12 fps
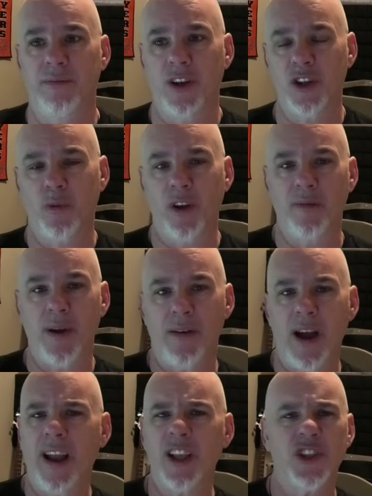There's one of
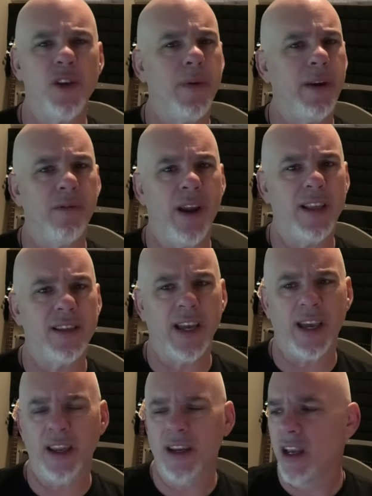my, I got so many rants. I
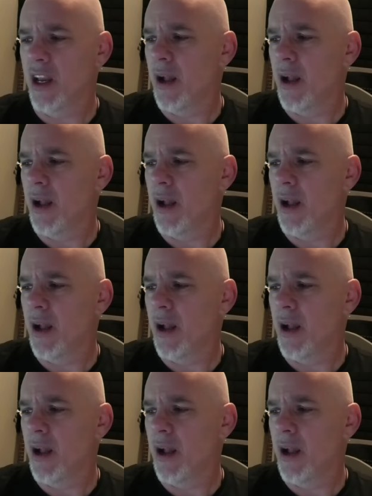got